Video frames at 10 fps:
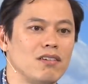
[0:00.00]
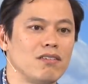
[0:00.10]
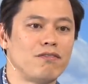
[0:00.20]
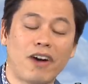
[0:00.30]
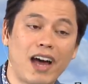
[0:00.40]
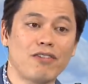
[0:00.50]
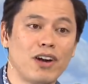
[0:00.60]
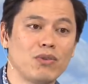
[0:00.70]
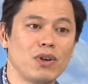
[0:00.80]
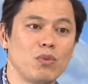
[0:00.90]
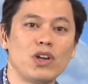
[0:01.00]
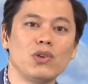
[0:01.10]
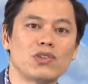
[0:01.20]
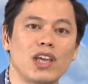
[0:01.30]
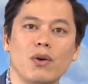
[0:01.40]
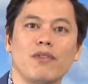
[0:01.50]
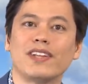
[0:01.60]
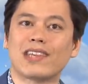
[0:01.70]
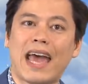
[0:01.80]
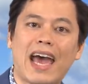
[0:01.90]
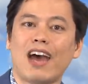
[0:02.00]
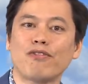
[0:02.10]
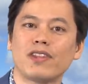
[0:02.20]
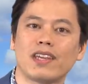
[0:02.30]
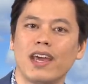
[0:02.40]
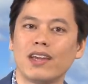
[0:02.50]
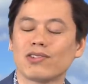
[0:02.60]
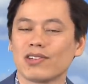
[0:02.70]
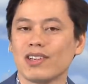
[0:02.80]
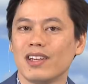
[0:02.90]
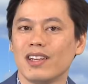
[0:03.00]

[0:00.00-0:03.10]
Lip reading: 500? What are you saying? If it's half the case,